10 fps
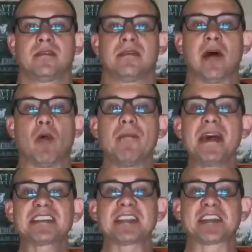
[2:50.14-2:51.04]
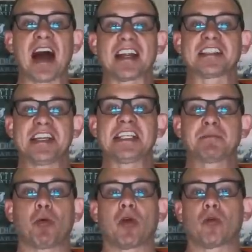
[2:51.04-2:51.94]
Now, what makes the Dyna
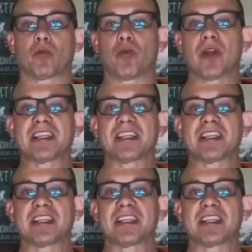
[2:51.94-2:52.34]
T-Sport really